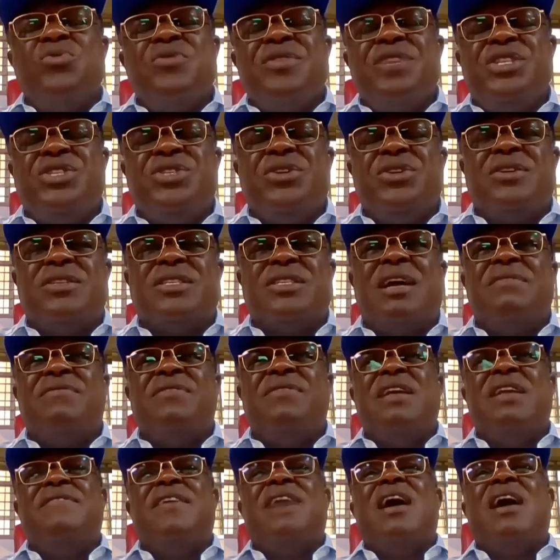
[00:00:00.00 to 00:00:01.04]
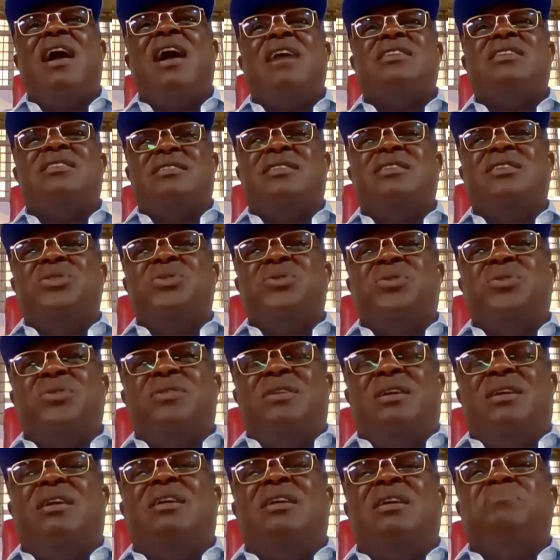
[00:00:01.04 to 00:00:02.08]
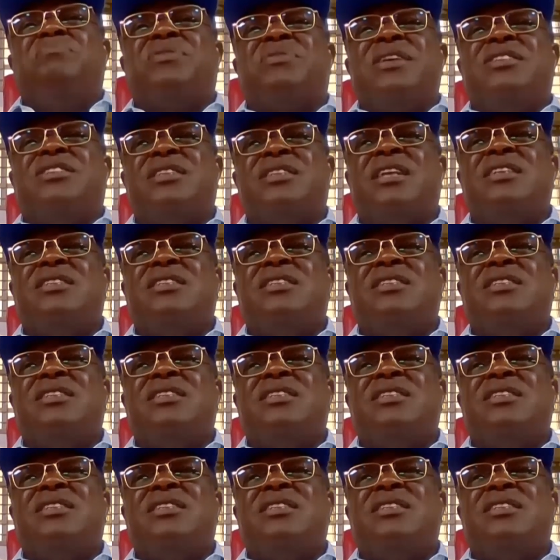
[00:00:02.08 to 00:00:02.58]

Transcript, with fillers: the two regions that have never had, you know, a